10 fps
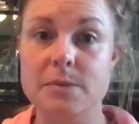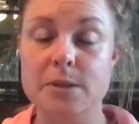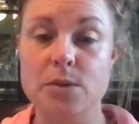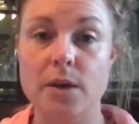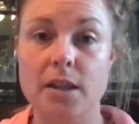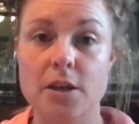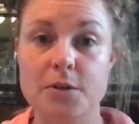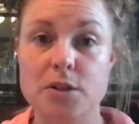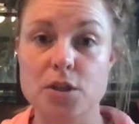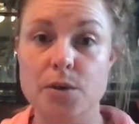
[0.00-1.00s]
between
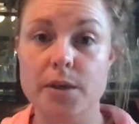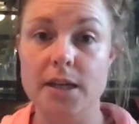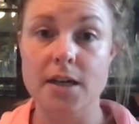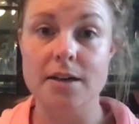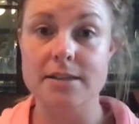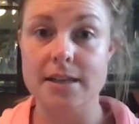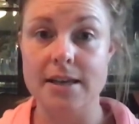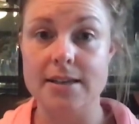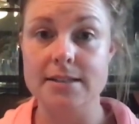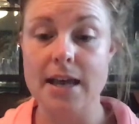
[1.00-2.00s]
those 2 years
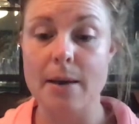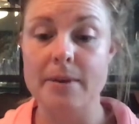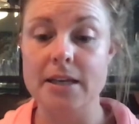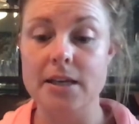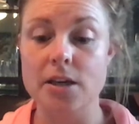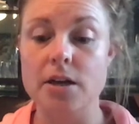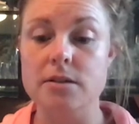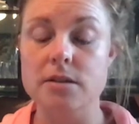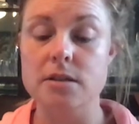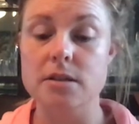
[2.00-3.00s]
is, how many years